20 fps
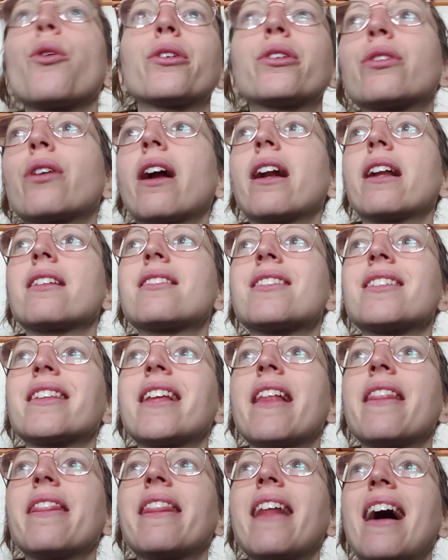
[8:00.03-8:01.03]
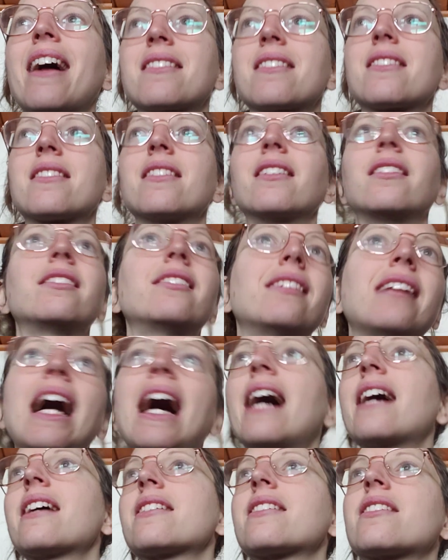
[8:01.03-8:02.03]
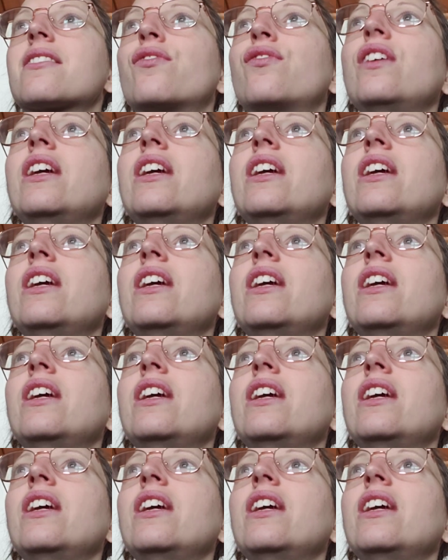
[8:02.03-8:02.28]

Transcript: the credits, and then that's the last